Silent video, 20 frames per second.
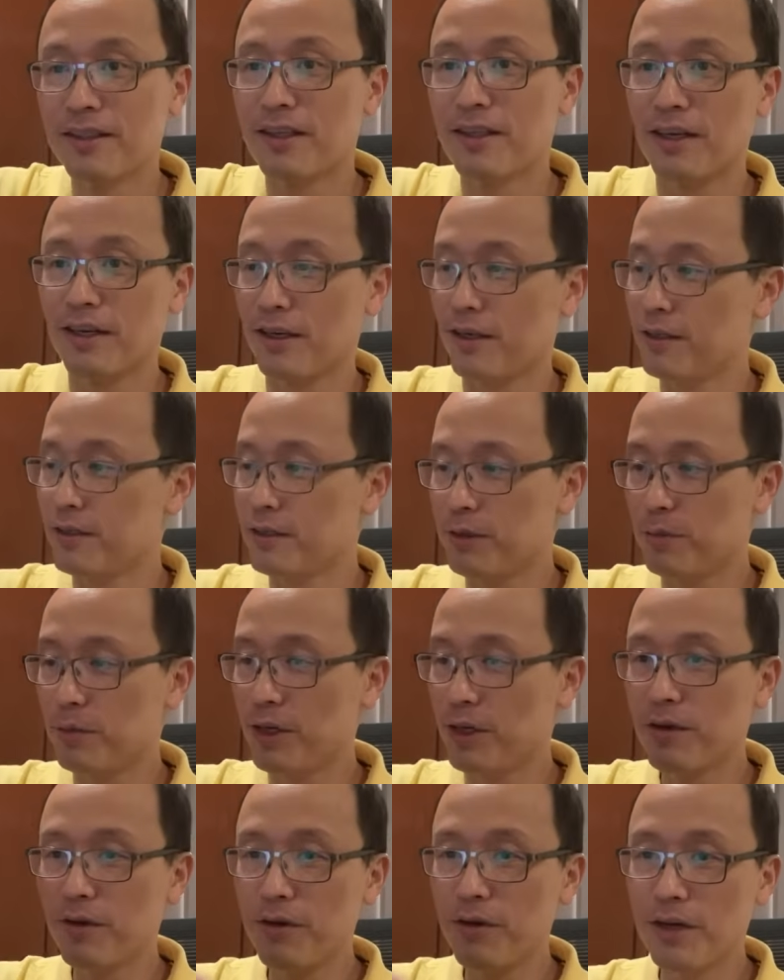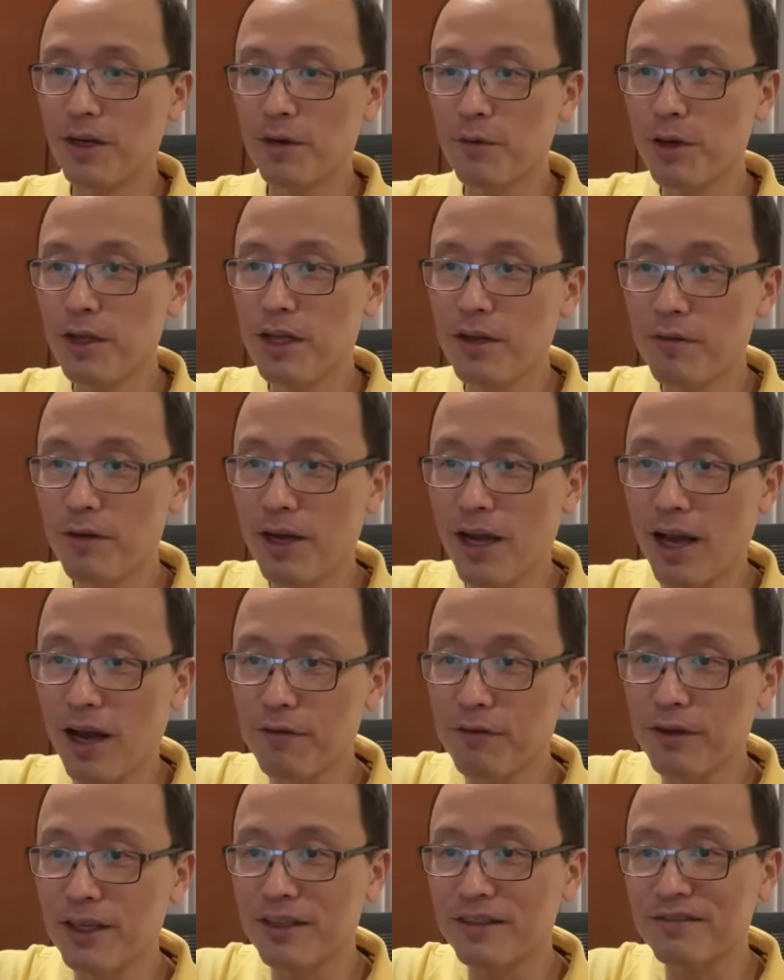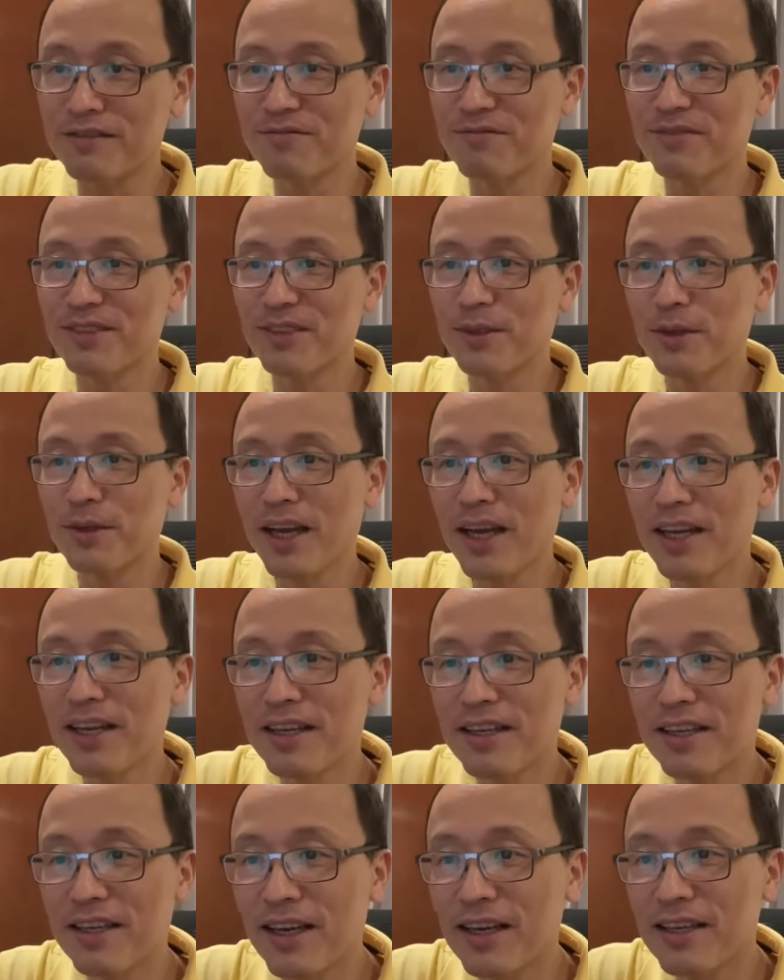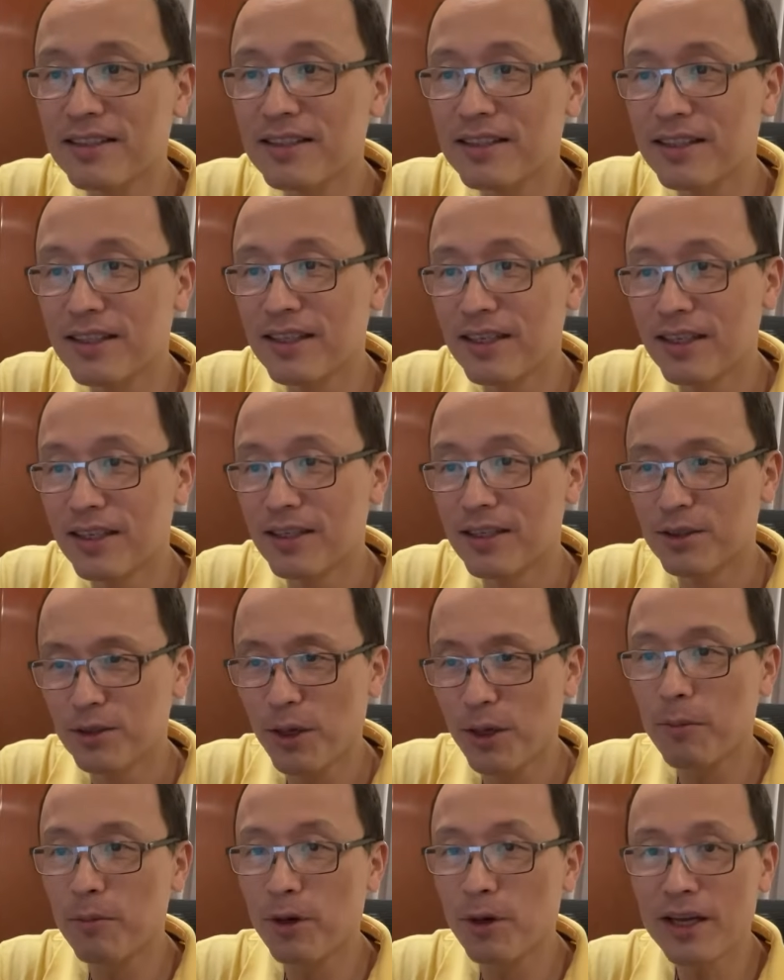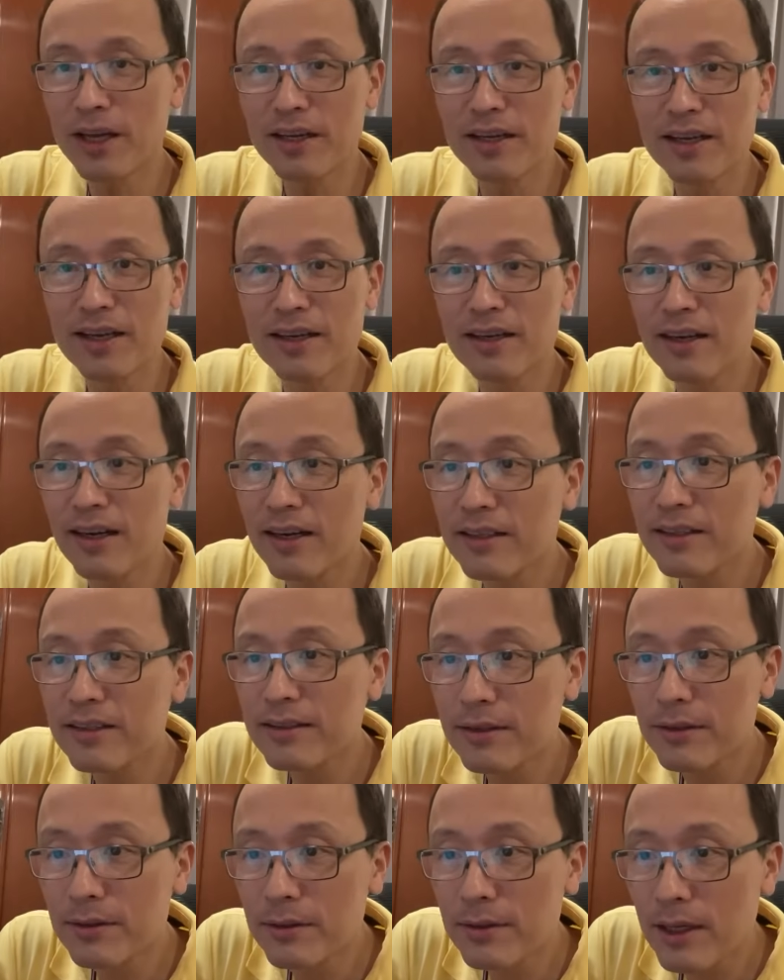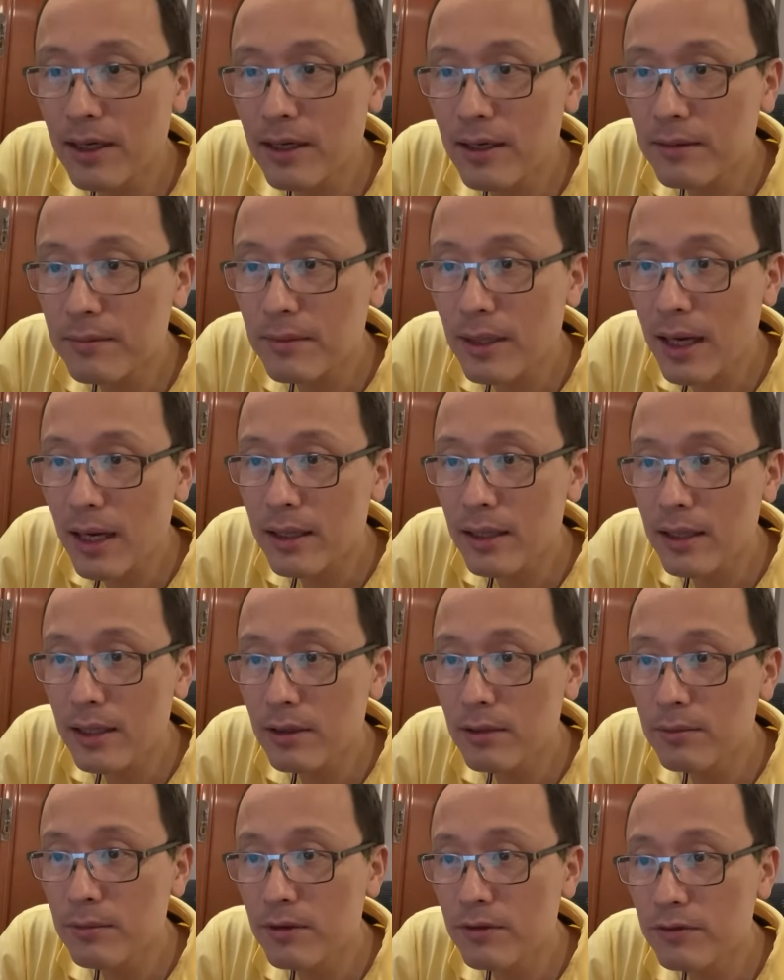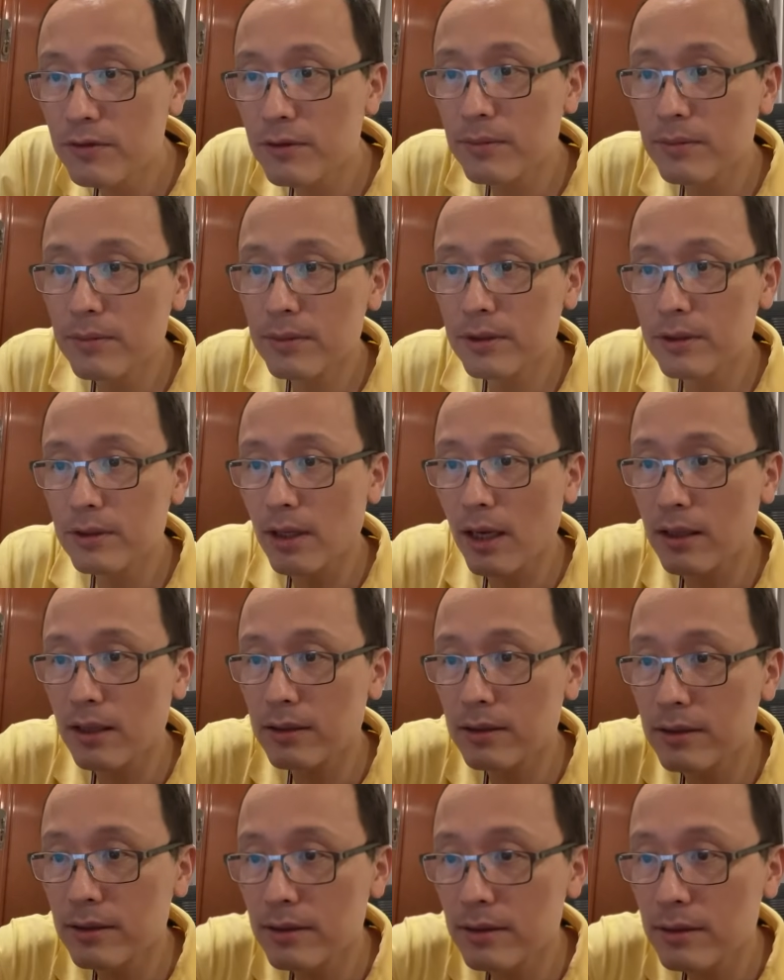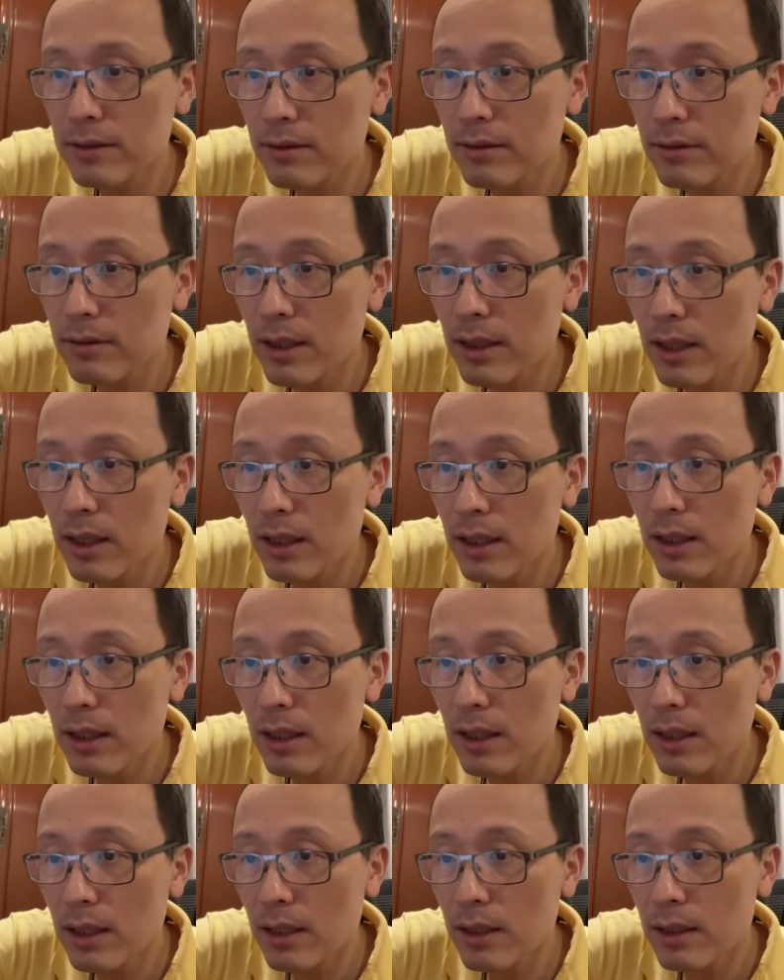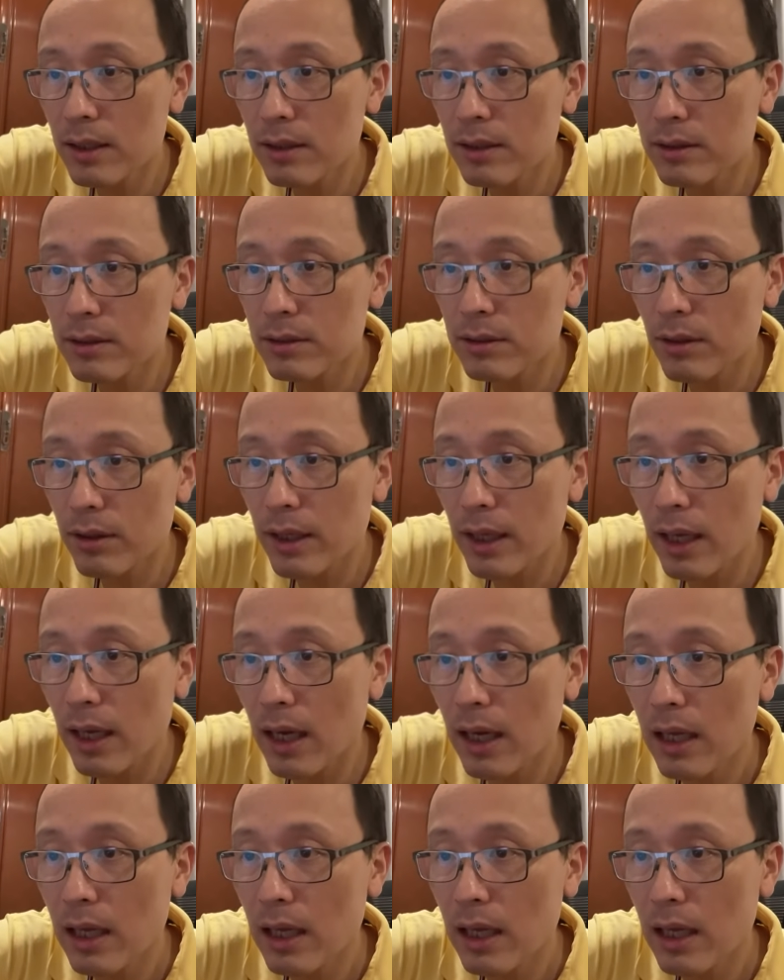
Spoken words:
It's already recovering. Okay, yes. So I'm right again, right? So I need to move to sharks. Okay, sorry.